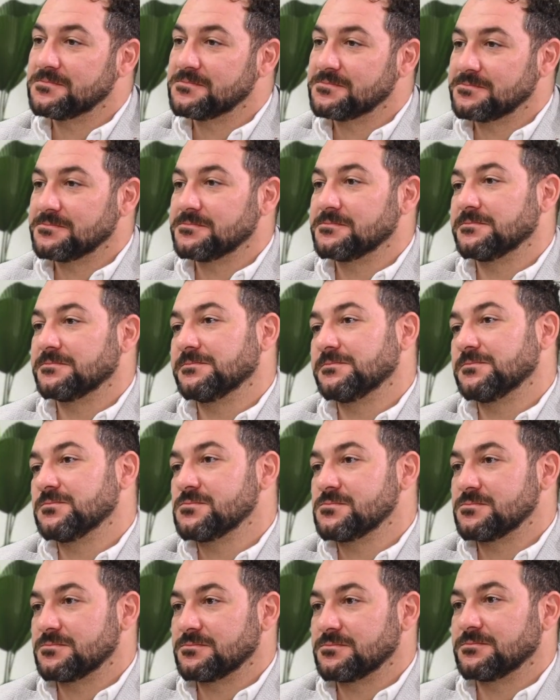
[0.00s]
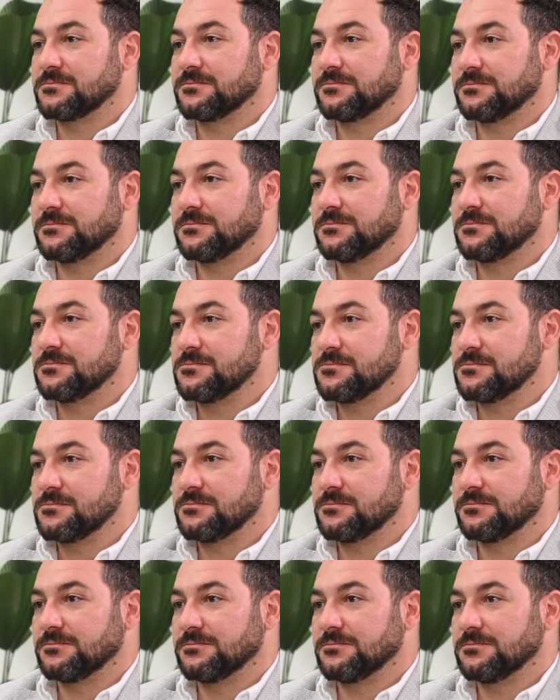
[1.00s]

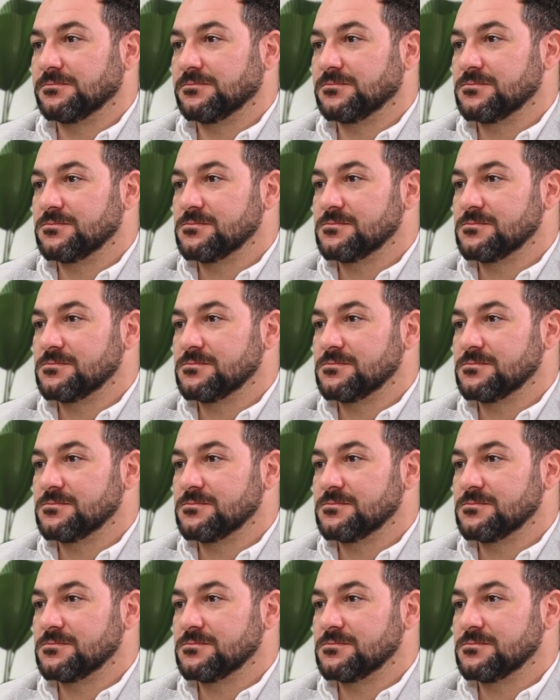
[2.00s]
(silent)